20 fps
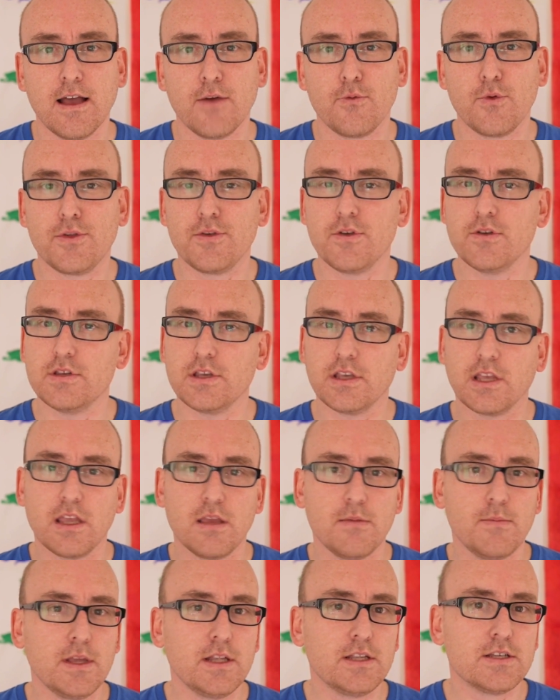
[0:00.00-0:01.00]
with using
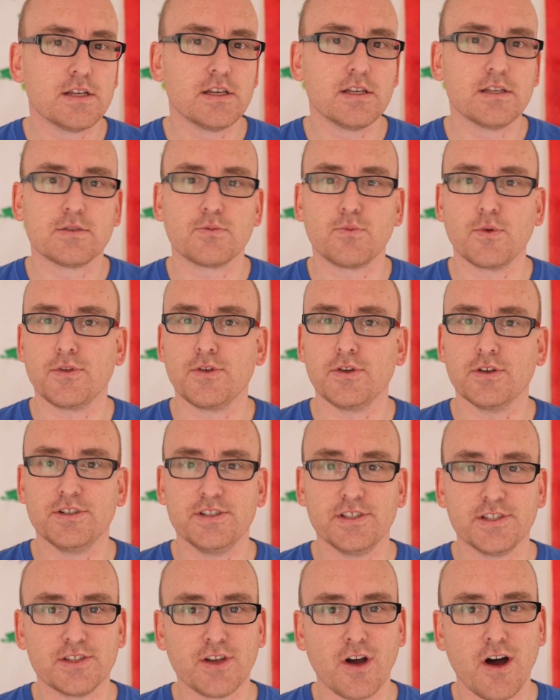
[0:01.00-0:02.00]
images, with your
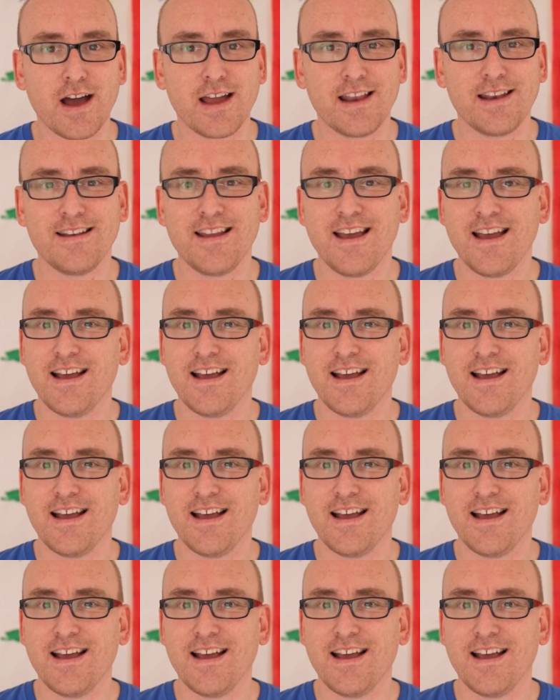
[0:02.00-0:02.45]
design.